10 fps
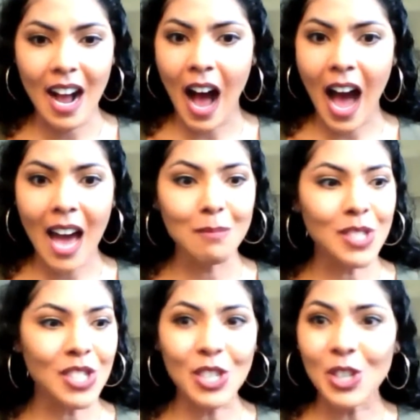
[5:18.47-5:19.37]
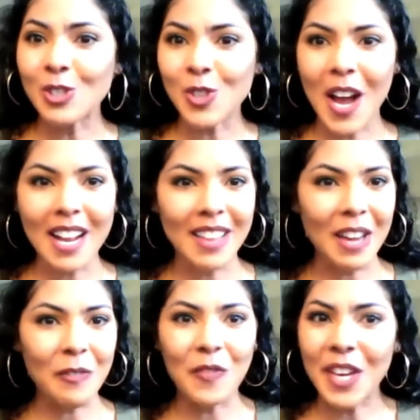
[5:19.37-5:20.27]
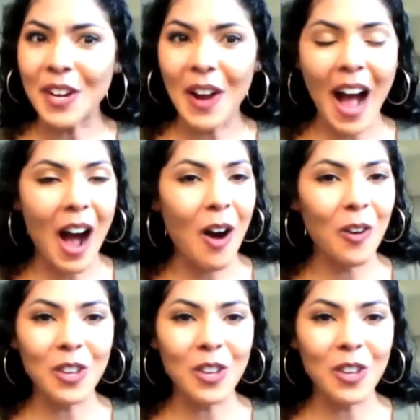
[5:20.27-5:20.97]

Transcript: I'm still trying to like figure out,